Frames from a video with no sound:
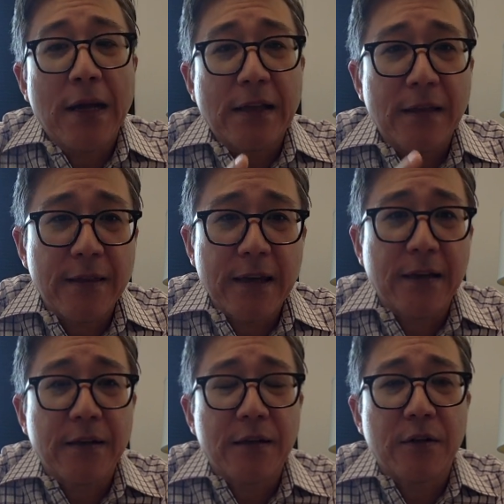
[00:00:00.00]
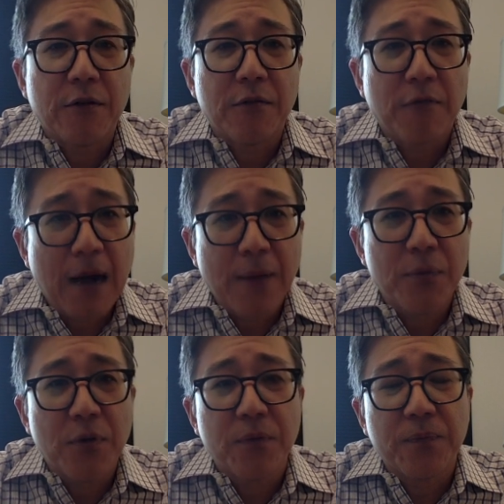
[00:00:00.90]
anything
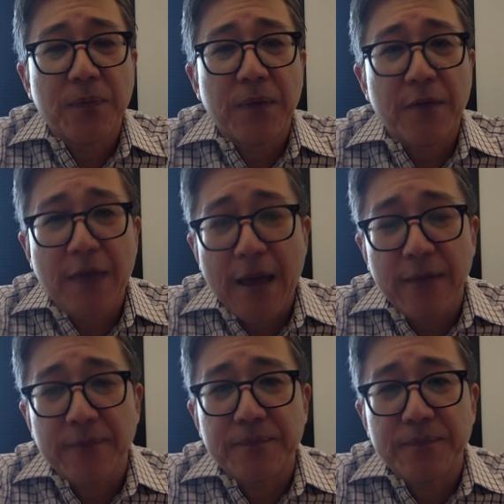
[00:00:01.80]
rob you of that.